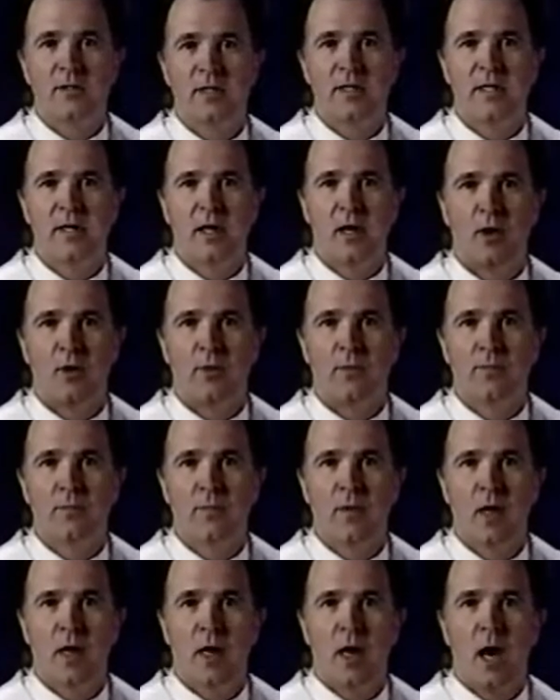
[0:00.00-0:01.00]
D.O.
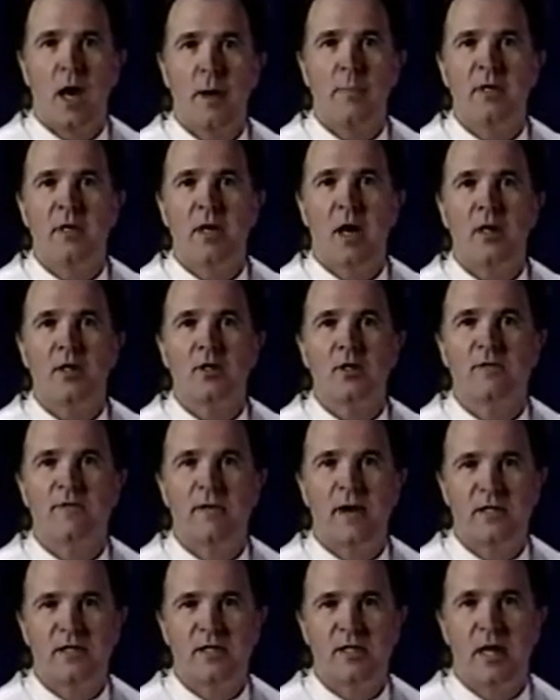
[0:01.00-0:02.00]
I'm a doctor of
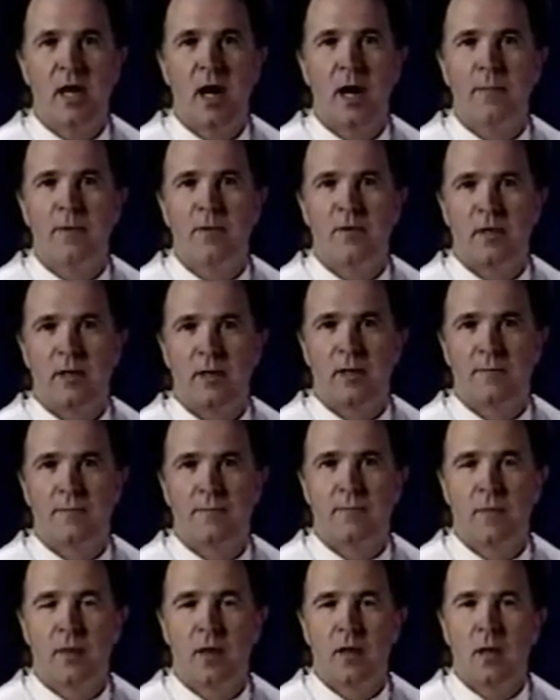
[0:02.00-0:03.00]
osteopathy.
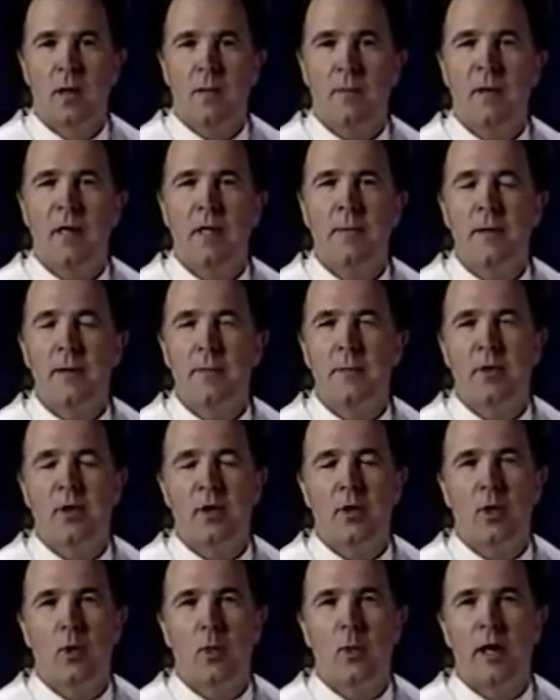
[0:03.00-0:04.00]
Many people
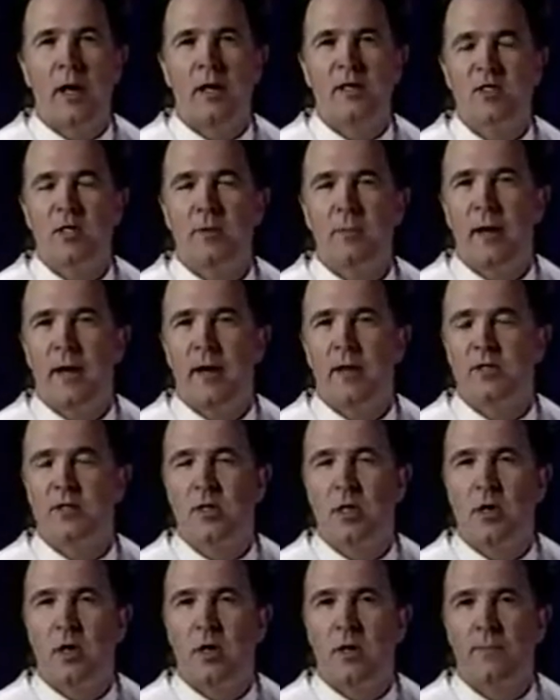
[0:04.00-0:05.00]
don't know what osteopaths
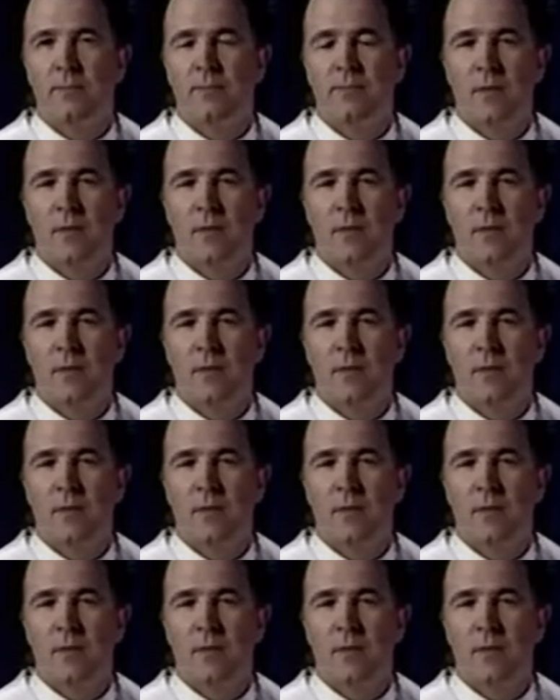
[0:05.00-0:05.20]
are.